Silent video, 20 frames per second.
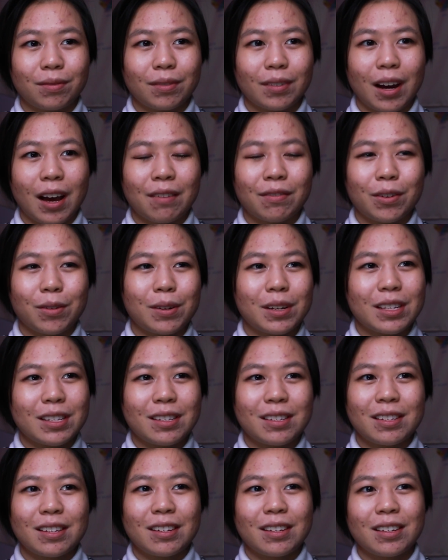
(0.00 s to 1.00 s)
I've
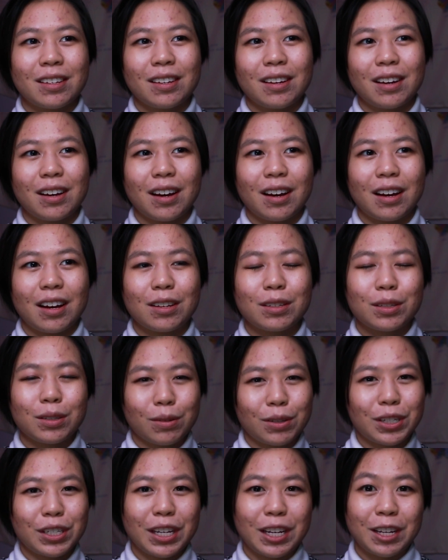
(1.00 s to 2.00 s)
always
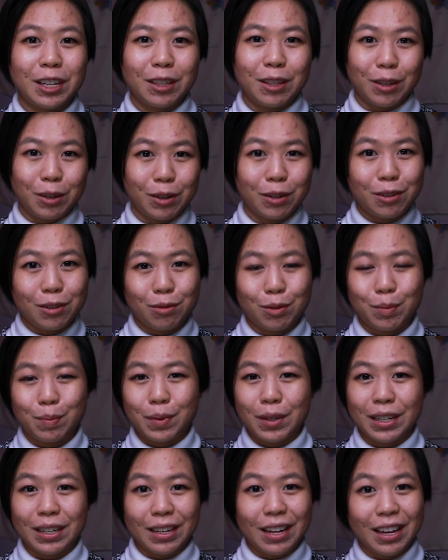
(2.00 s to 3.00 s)
associated the news with
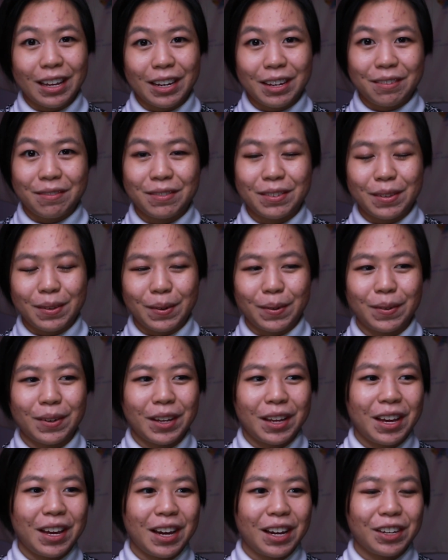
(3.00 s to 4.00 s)
being negative, so
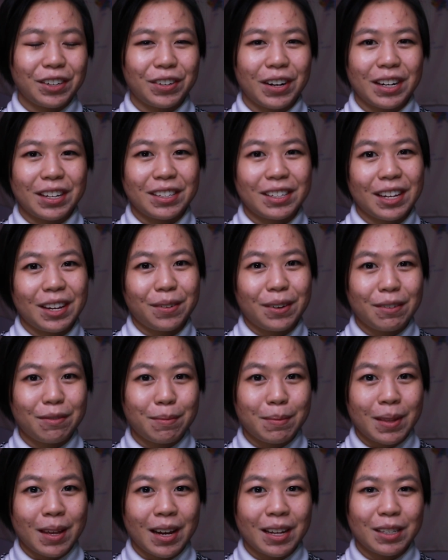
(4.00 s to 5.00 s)
try to stay away
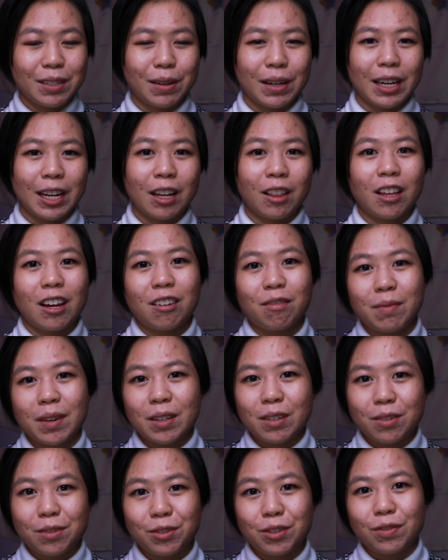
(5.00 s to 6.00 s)
from that. So I get a lot of my
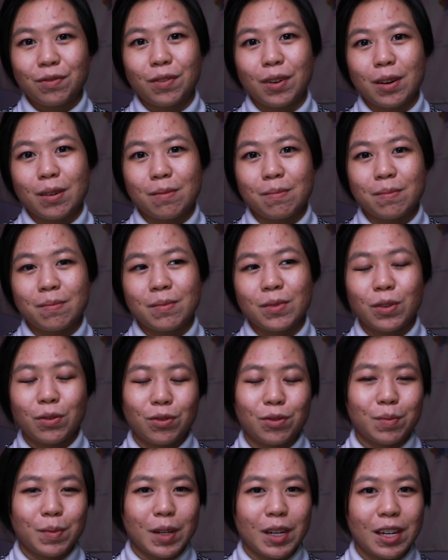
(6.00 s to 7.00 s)
news from
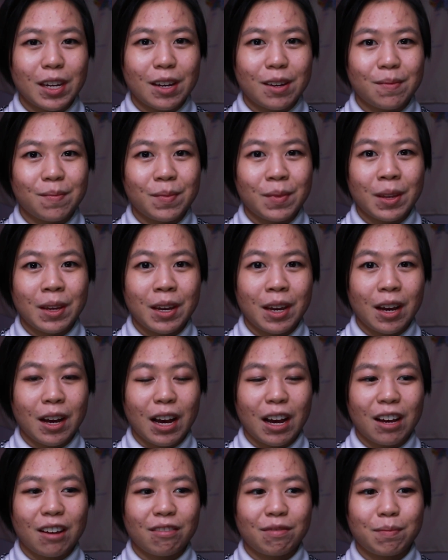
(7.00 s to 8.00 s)
social media.
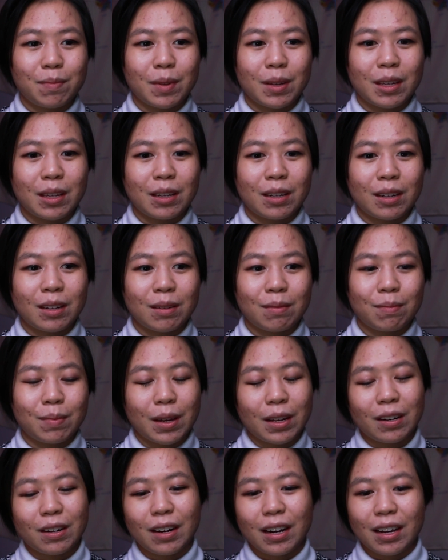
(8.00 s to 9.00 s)
I've been
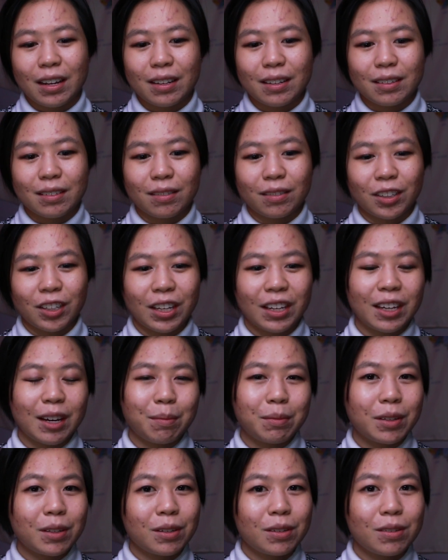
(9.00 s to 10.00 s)
better at looking
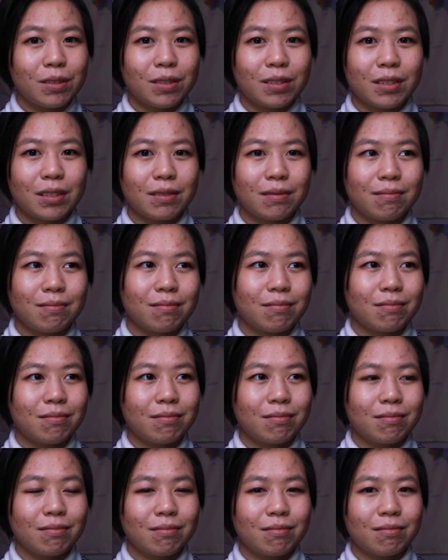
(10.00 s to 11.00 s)
up the news
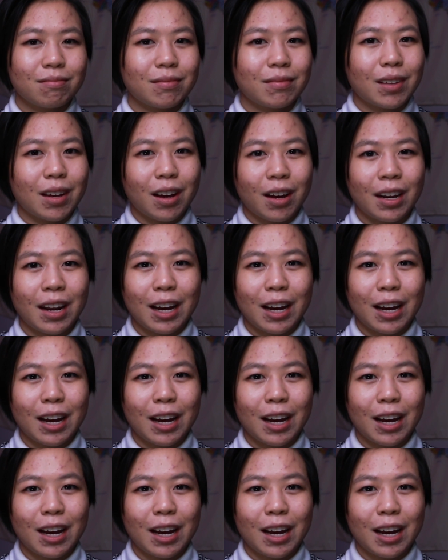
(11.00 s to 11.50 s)
on